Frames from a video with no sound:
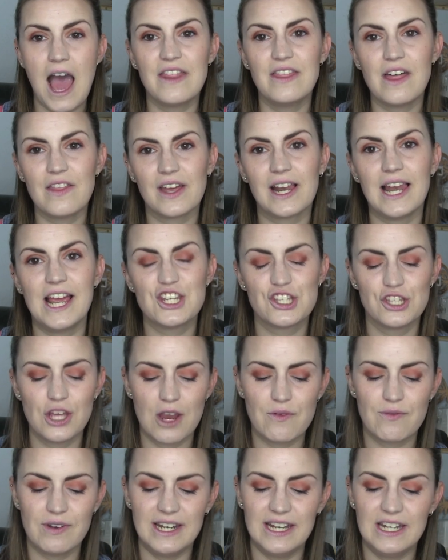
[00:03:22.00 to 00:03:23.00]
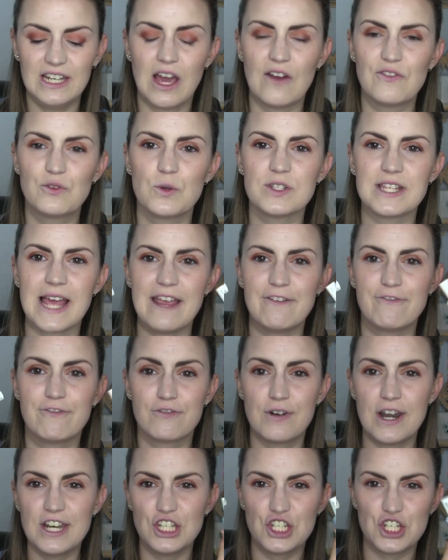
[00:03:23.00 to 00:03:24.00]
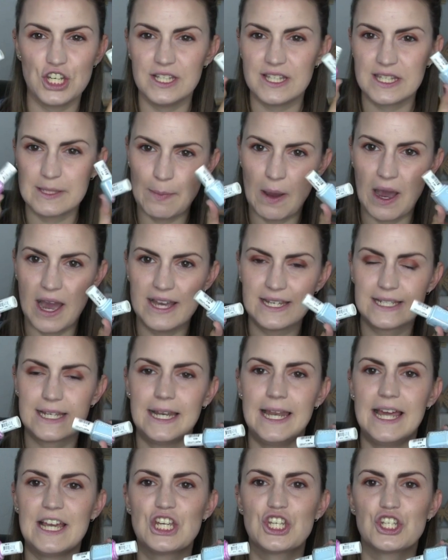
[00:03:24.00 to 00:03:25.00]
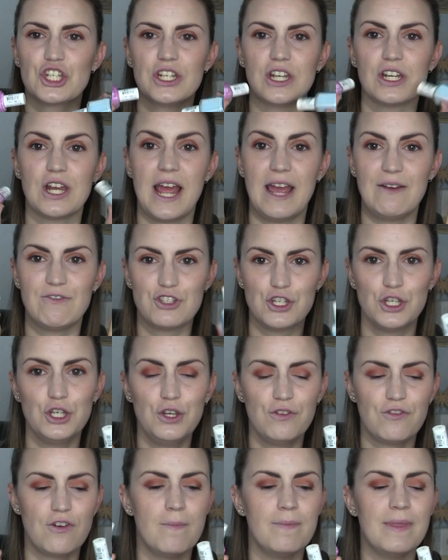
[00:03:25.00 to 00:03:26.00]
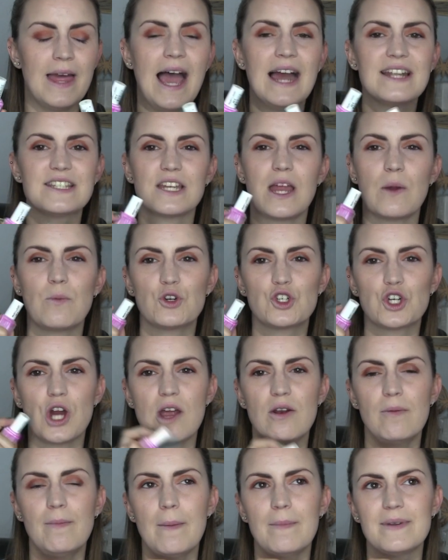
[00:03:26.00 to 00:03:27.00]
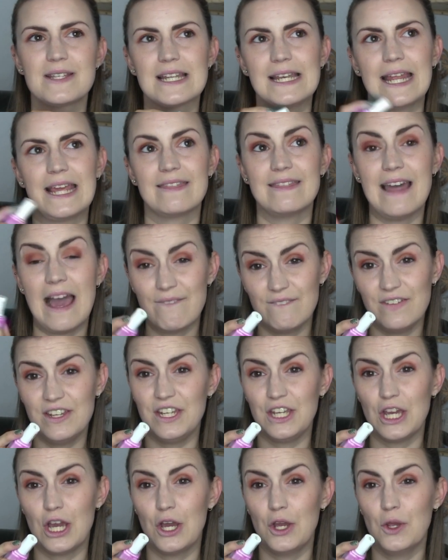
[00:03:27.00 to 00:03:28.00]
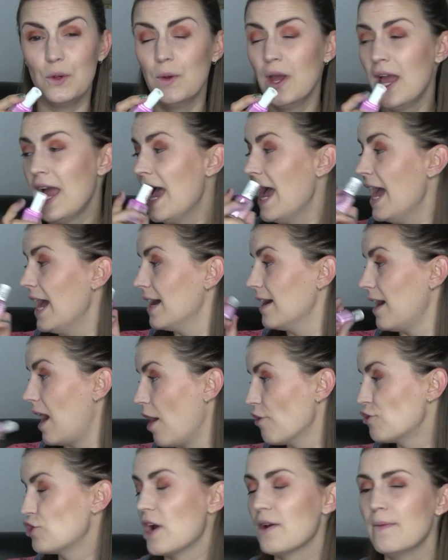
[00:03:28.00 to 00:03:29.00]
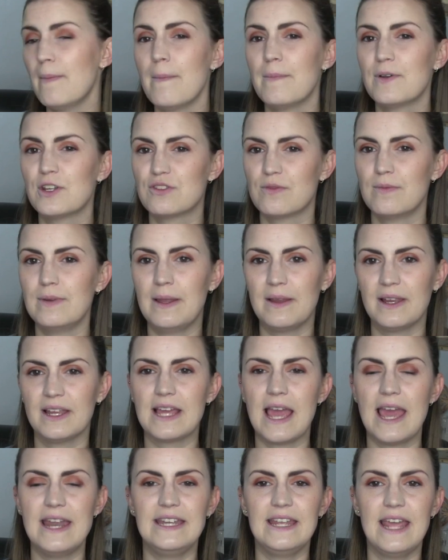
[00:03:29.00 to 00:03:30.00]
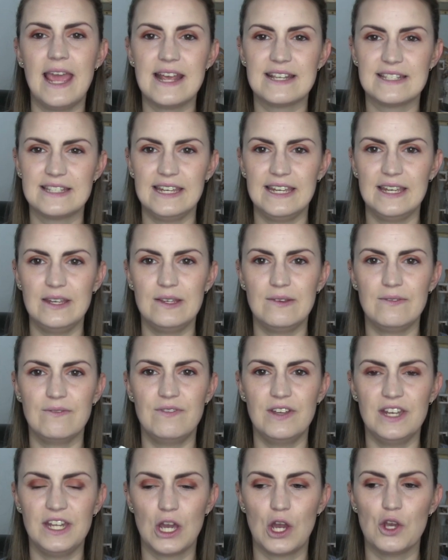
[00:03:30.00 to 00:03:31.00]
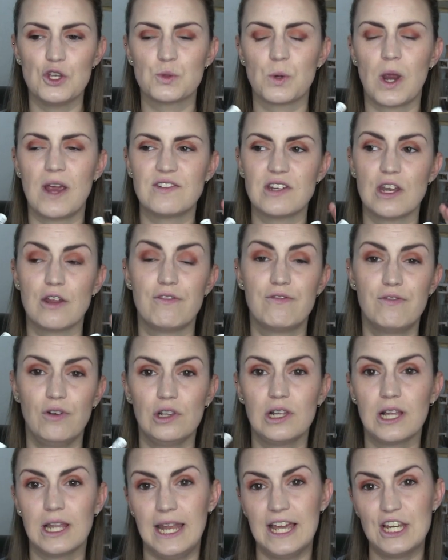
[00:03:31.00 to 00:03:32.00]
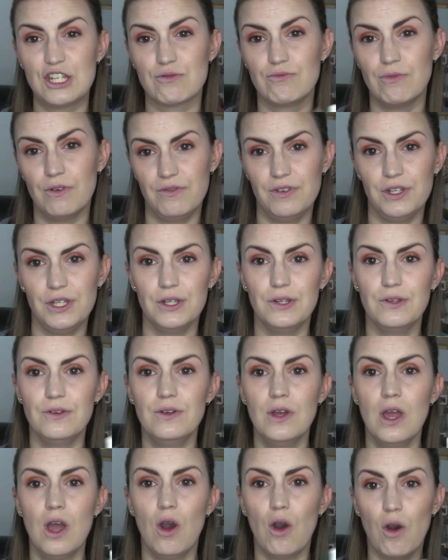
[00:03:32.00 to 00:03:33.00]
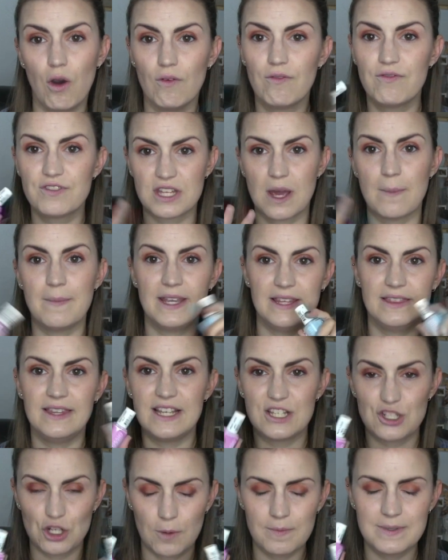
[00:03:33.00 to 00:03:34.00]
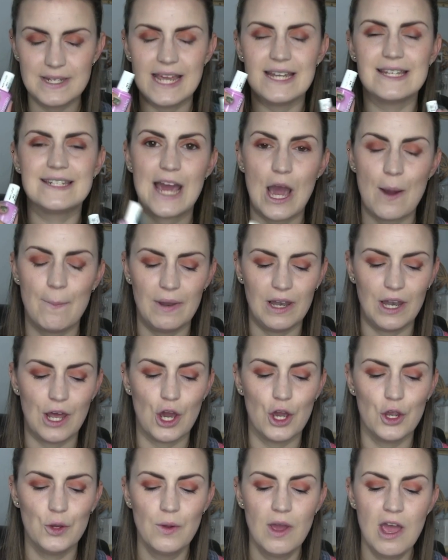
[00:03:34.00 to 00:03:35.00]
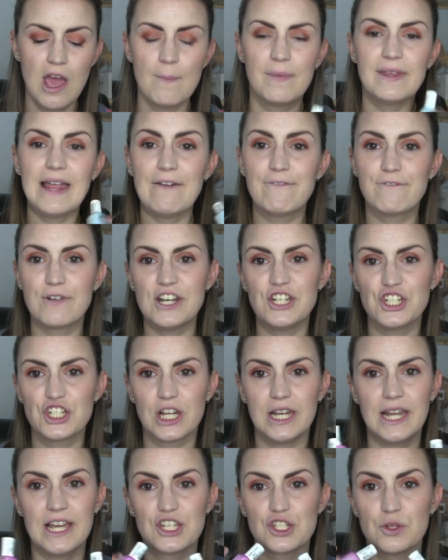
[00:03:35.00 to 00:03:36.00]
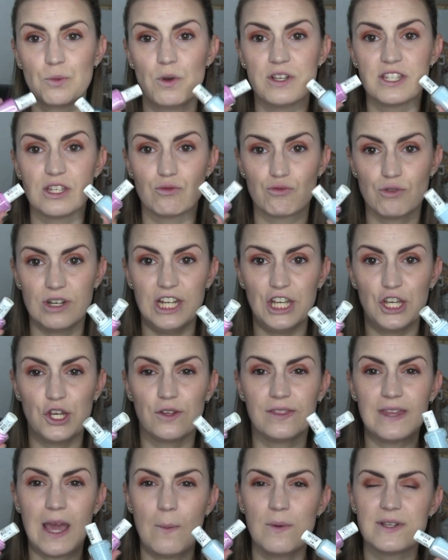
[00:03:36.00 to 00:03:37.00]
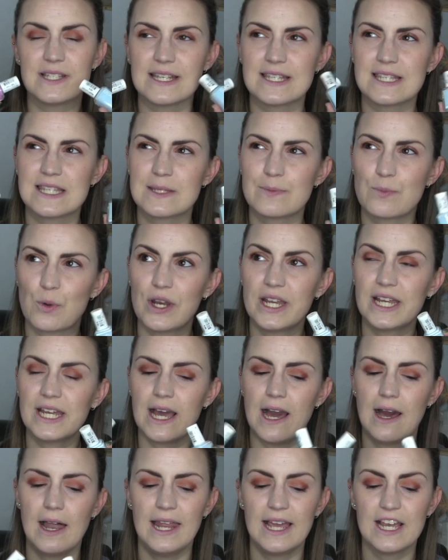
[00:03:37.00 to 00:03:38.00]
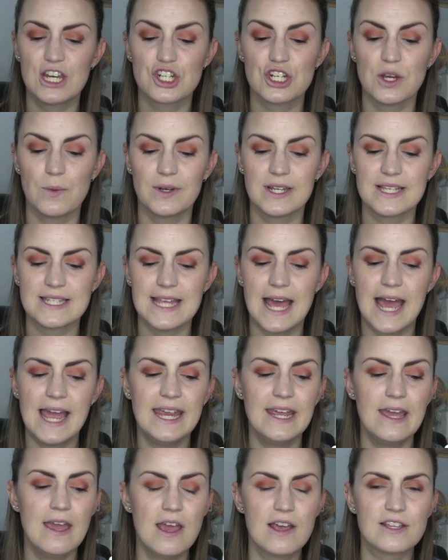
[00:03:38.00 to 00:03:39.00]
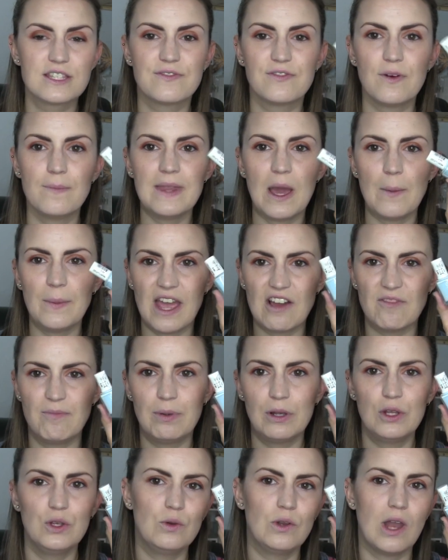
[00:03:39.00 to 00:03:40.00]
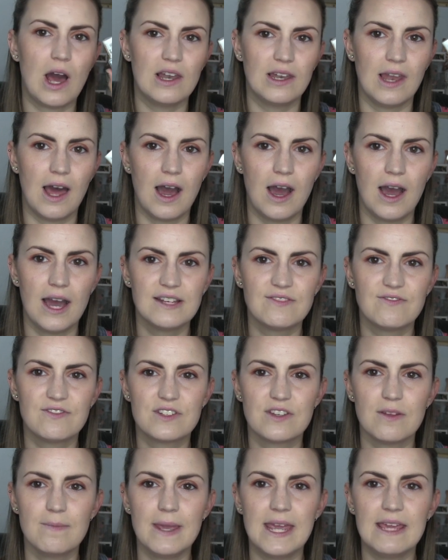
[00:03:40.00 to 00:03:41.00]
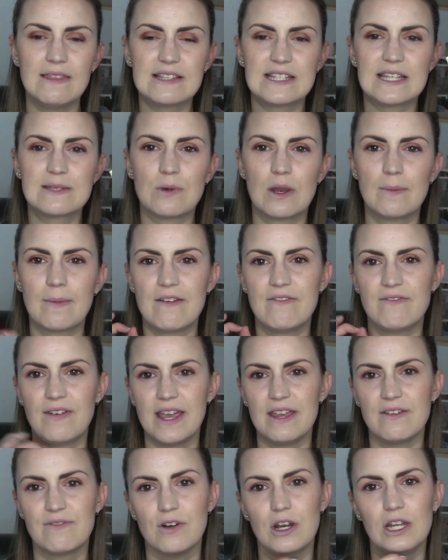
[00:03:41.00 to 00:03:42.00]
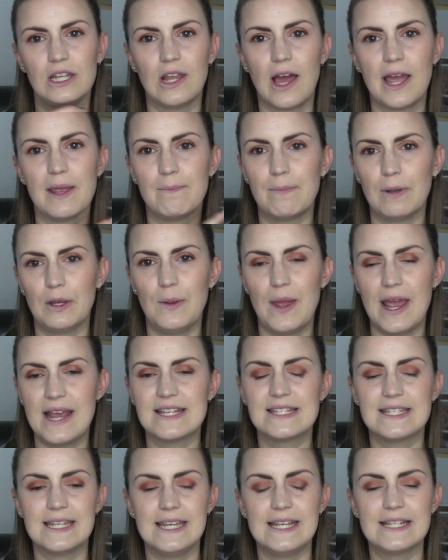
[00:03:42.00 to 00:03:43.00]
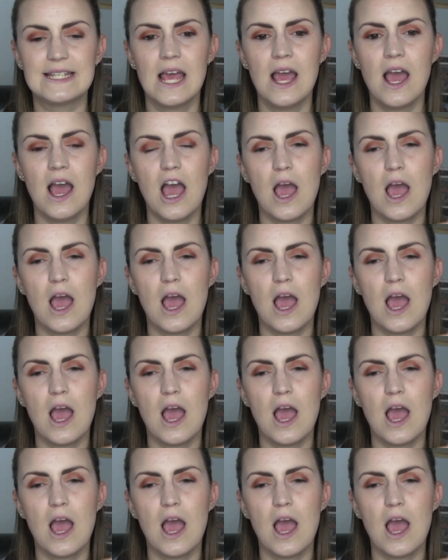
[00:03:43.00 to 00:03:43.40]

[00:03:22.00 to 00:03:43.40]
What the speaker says: Another collection that I really loved was a French inspired collection, and I have 2 from that, and I will try and remember to link that video. I'll try and remember to link any Essie videos where I've done a full collection review of some in these top 10 down below. But that French collection was really good. That was a spring collection, I want to say. So from that we have Blue La La. And to me, this is one of my favourite light blue Essies.